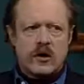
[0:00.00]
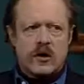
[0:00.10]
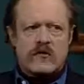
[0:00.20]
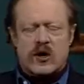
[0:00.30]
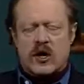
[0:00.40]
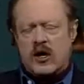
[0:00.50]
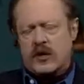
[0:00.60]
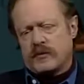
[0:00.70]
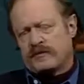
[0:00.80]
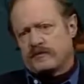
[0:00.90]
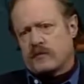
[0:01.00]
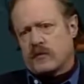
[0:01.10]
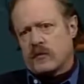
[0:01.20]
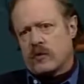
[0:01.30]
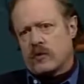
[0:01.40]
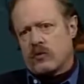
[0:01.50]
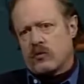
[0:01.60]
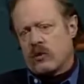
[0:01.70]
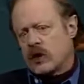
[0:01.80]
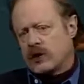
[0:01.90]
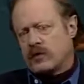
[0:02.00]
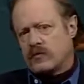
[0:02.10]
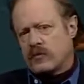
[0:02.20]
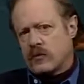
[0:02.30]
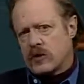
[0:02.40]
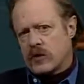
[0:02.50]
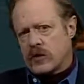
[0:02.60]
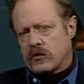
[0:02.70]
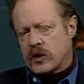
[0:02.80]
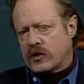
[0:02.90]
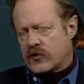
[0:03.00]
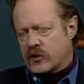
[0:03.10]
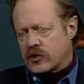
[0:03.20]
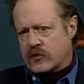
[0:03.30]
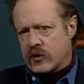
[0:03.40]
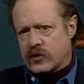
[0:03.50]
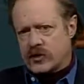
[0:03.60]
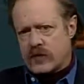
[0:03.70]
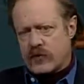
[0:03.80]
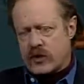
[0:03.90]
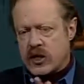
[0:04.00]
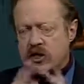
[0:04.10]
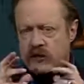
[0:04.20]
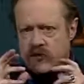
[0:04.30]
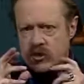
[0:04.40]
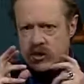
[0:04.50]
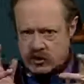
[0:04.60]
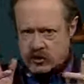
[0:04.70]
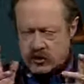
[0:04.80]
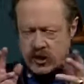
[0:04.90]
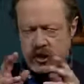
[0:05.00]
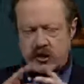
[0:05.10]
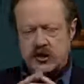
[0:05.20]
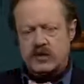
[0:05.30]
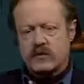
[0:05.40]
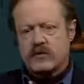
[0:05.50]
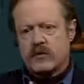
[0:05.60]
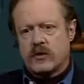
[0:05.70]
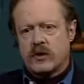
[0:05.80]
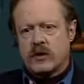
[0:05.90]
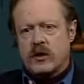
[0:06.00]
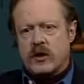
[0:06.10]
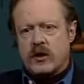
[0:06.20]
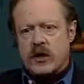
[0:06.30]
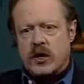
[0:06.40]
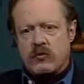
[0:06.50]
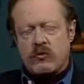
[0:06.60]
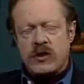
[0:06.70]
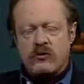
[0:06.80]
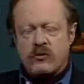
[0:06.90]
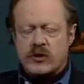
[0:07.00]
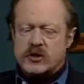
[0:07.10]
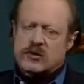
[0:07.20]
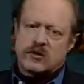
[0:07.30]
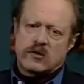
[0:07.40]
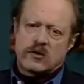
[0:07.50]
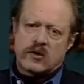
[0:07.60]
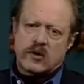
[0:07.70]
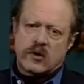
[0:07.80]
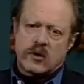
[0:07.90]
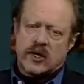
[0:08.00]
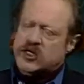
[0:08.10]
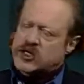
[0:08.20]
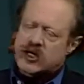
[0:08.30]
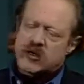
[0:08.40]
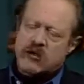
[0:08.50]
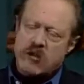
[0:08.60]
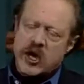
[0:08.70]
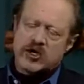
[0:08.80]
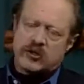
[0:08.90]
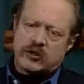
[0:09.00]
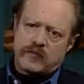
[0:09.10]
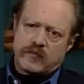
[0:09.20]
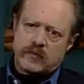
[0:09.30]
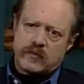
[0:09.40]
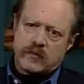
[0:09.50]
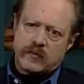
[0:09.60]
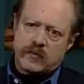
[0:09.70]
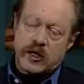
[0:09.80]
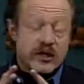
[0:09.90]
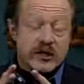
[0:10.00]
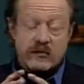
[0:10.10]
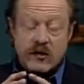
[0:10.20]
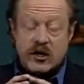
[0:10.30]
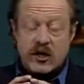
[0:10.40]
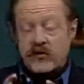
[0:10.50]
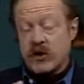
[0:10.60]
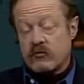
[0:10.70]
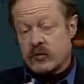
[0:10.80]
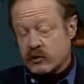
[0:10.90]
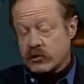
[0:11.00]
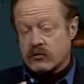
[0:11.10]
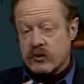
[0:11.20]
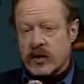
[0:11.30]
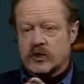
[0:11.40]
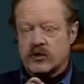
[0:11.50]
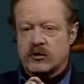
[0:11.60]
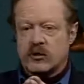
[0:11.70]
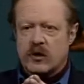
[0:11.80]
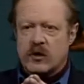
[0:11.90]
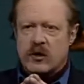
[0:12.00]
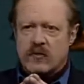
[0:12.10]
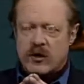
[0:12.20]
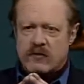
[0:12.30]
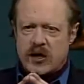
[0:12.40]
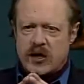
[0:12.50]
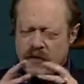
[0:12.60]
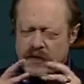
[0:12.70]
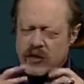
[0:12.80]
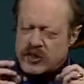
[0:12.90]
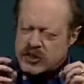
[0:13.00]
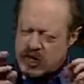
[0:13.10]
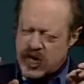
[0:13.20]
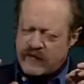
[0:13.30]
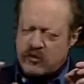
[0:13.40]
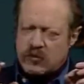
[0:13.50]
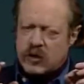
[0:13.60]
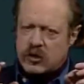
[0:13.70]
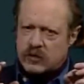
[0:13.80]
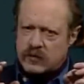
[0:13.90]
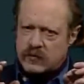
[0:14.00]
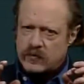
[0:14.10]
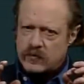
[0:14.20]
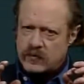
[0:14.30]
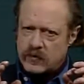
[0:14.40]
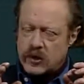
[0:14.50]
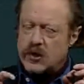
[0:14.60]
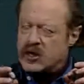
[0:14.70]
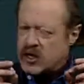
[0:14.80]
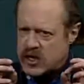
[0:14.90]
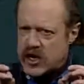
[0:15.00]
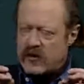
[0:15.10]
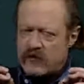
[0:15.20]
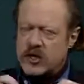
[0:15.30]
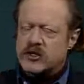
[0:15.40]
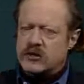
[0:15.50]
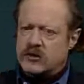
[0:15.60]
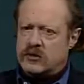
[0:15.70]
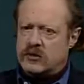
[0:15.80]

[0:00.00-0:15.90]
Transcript: For Kant, will was, first of all, something that each of us exercised, and will was necessarily rational. That doesn't mean that everything we do is rational, but it meant that to have a will and to have reason